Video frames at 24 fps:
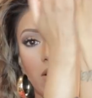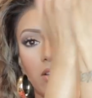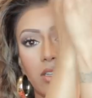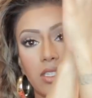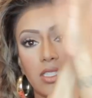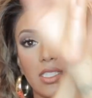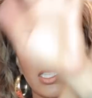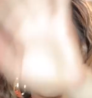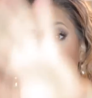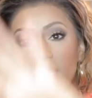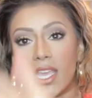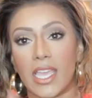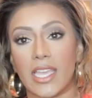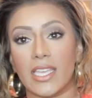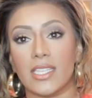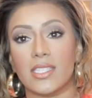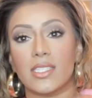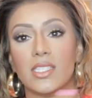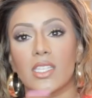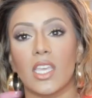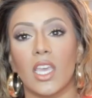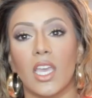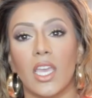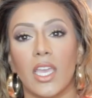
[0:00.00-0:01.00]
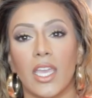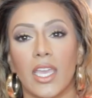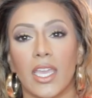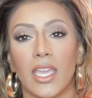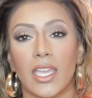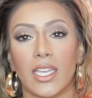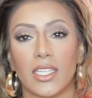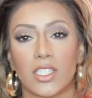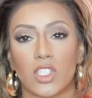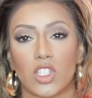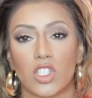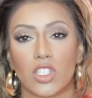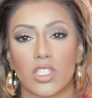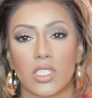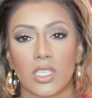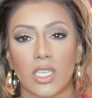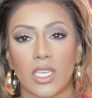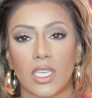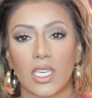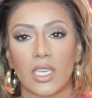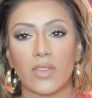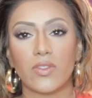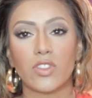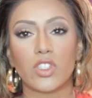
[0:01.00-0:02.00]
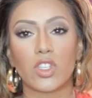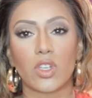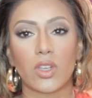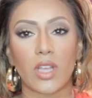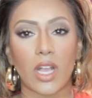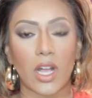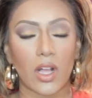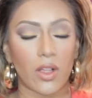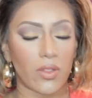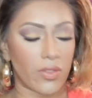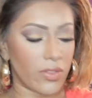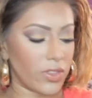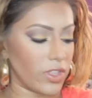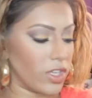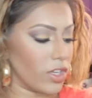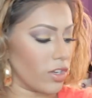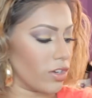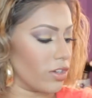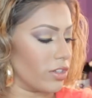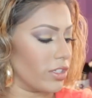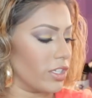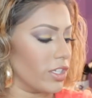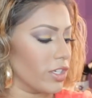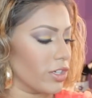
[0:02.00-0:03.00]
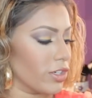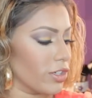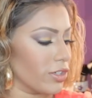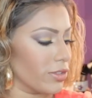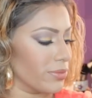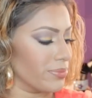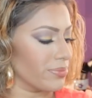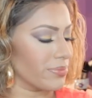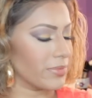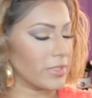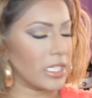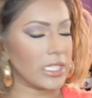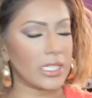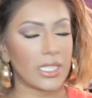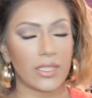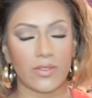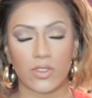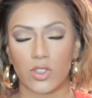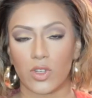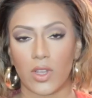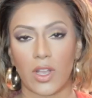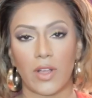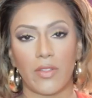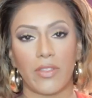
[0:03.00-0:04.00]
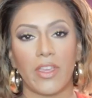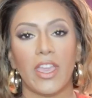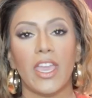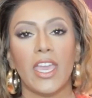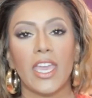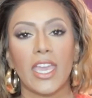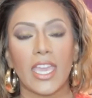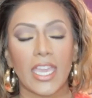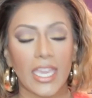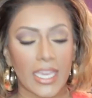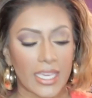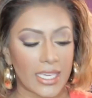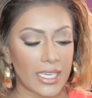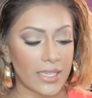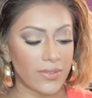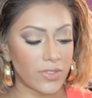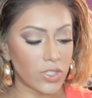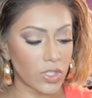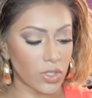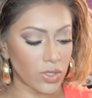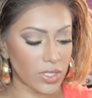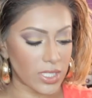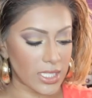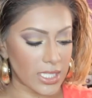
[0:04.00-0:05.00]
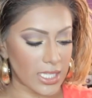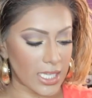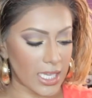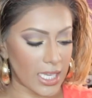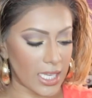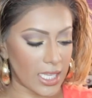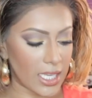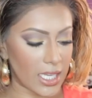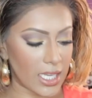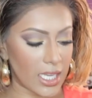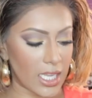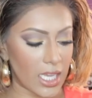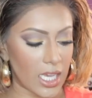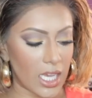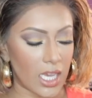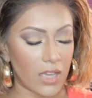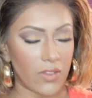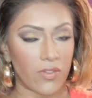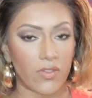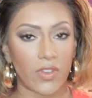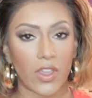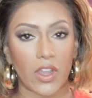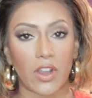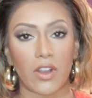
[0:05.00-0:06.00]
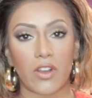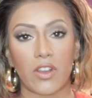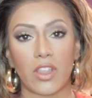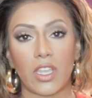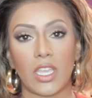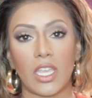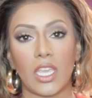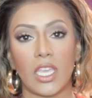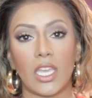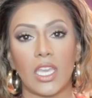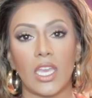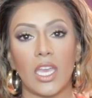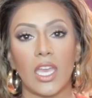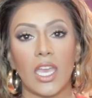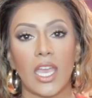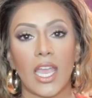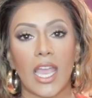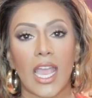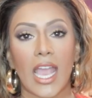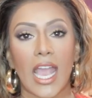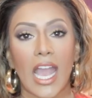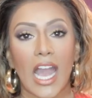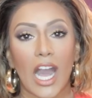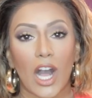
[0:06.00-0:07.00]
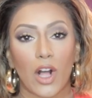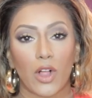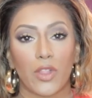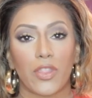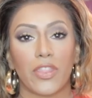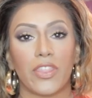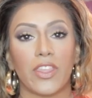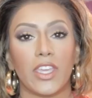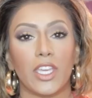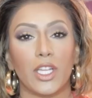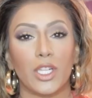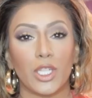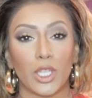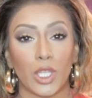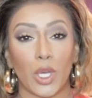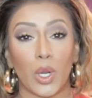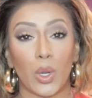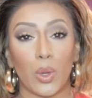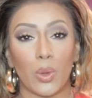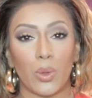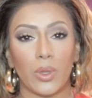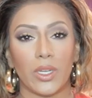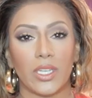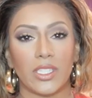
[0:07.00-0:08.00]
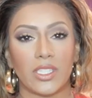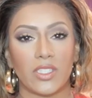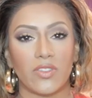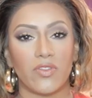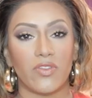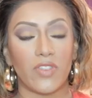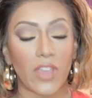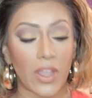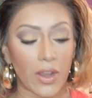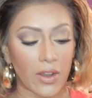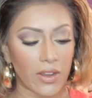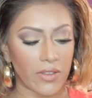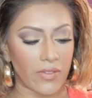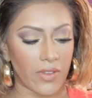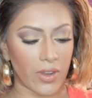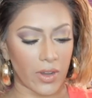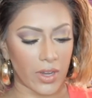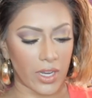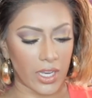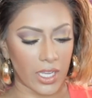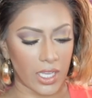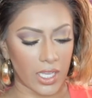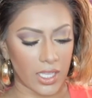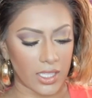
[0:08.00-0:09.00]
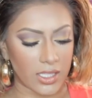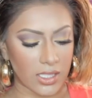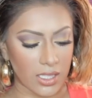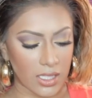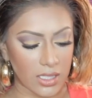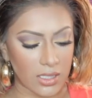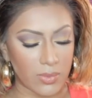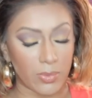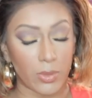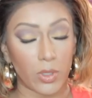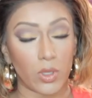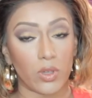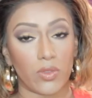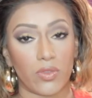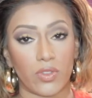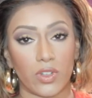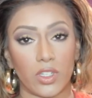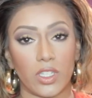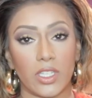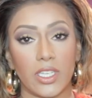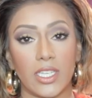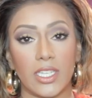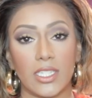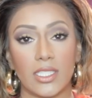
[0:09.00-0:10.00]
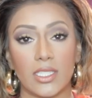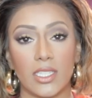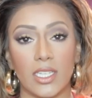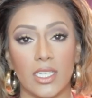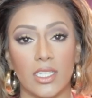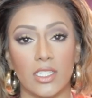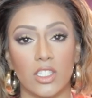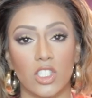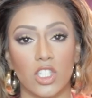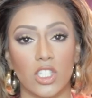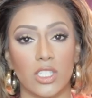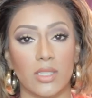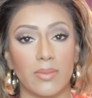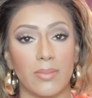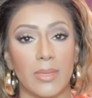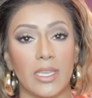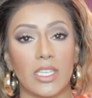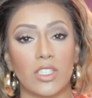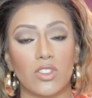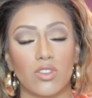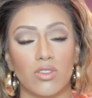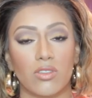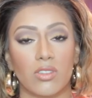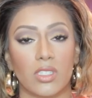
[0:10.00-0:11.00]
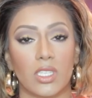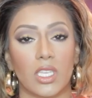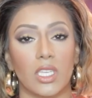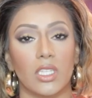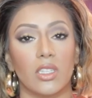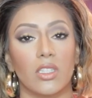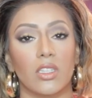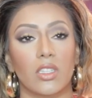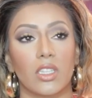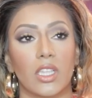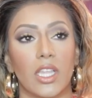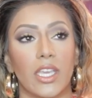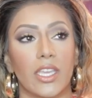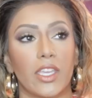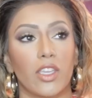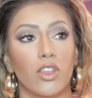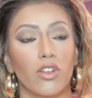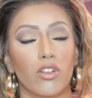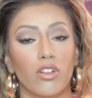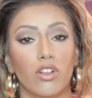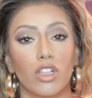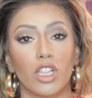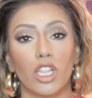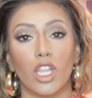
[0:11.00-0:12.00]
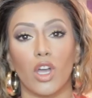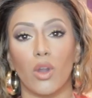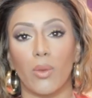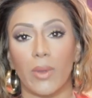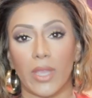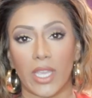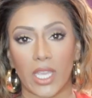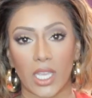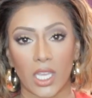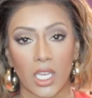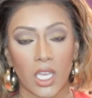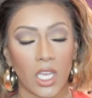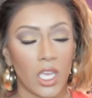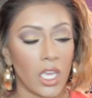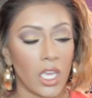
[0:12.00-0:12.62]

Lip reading: It's a nice, it's just, it gives your health, it gives your skin a very healthy glow. It's very, very, it's beautiful. It just makes your skin look like you're glowing.